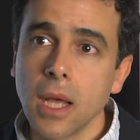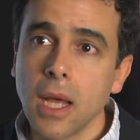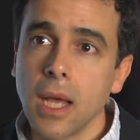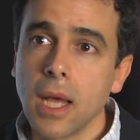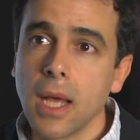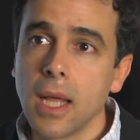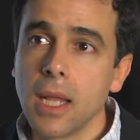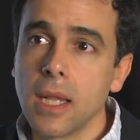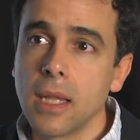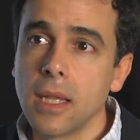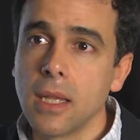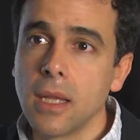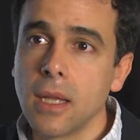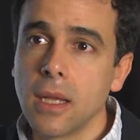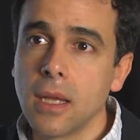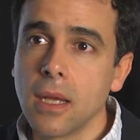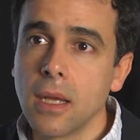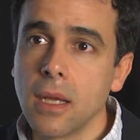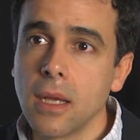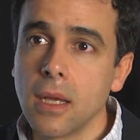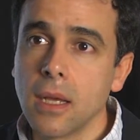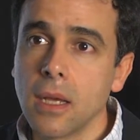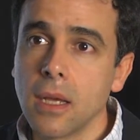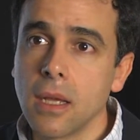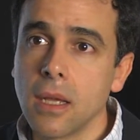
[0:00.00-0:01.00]
And
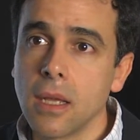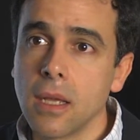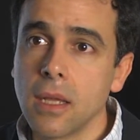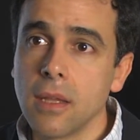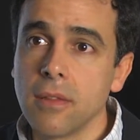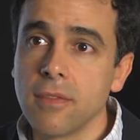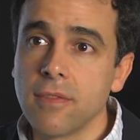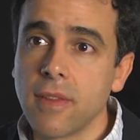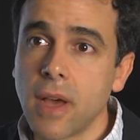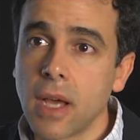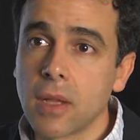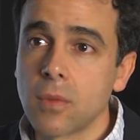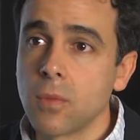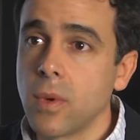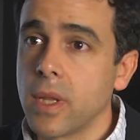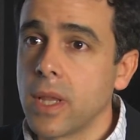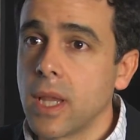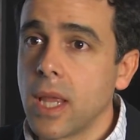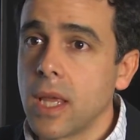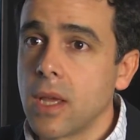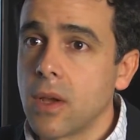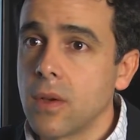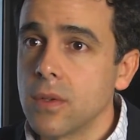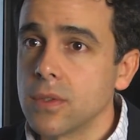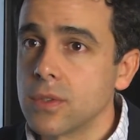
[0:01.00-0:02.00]
uh, in fact, when
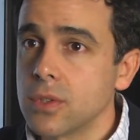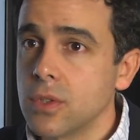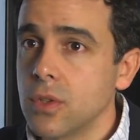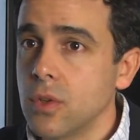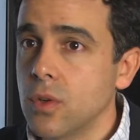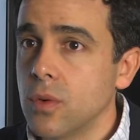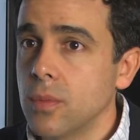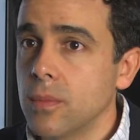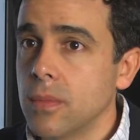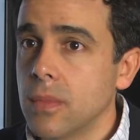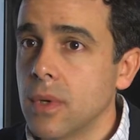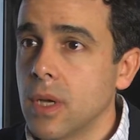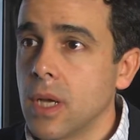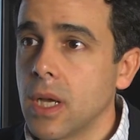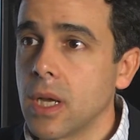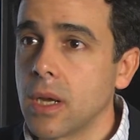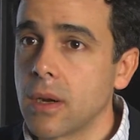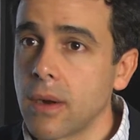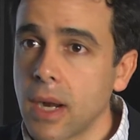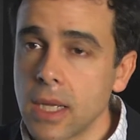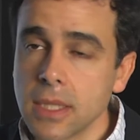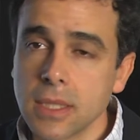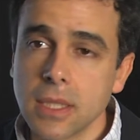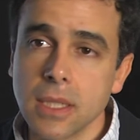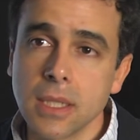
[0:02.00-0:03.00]
they consume uh,
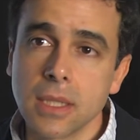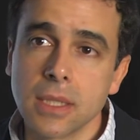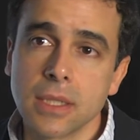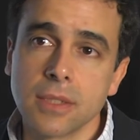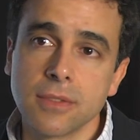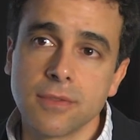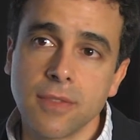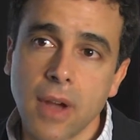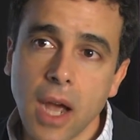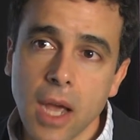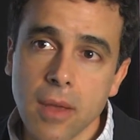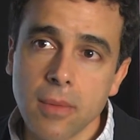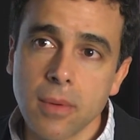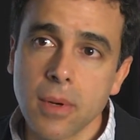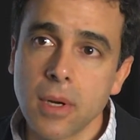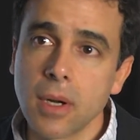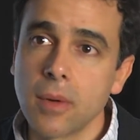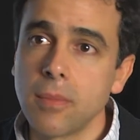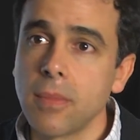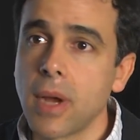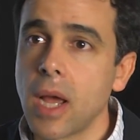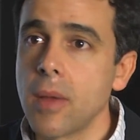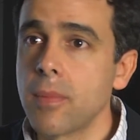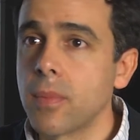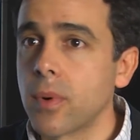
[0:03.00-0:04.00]
grasses, fiber,
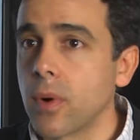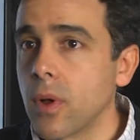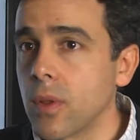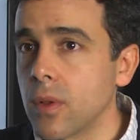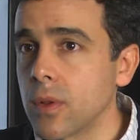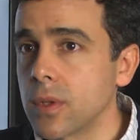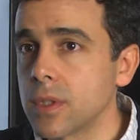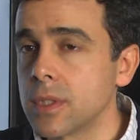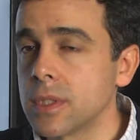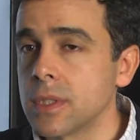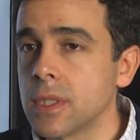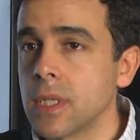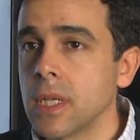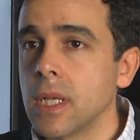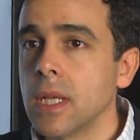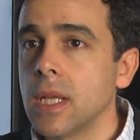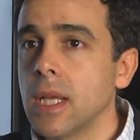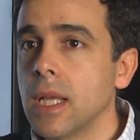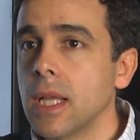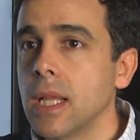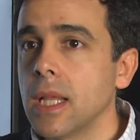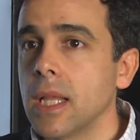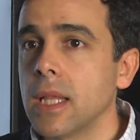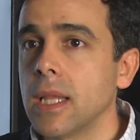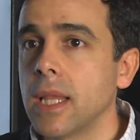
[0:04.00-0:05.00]
byproducts,
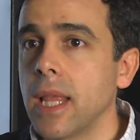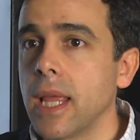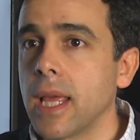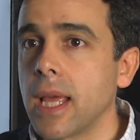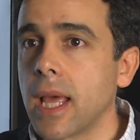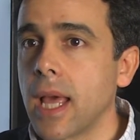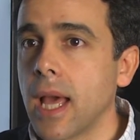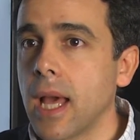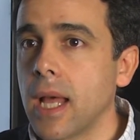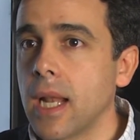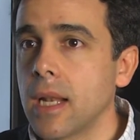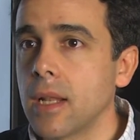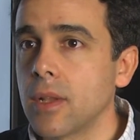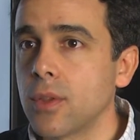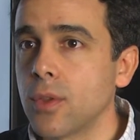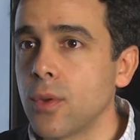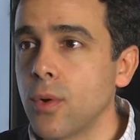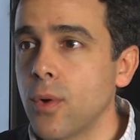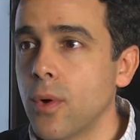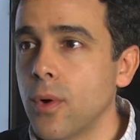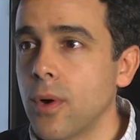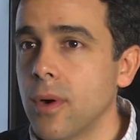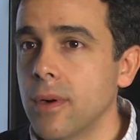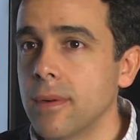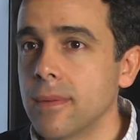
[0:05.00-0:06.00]
they can
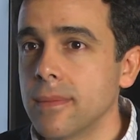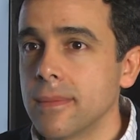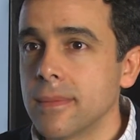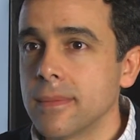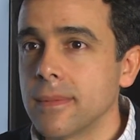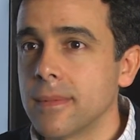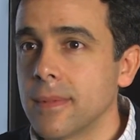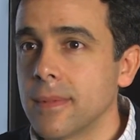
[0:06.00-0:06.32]
turn